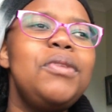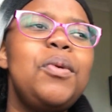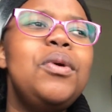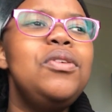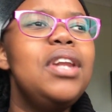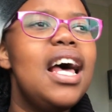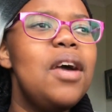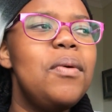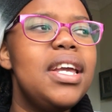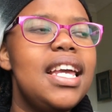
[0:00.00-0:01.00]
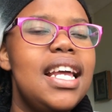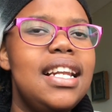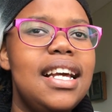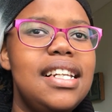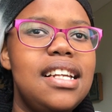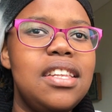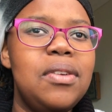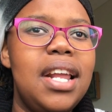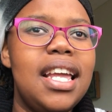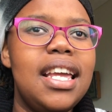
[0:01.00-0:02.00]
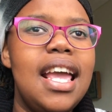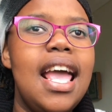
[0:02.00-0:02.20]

When you lie awake at night and you're like,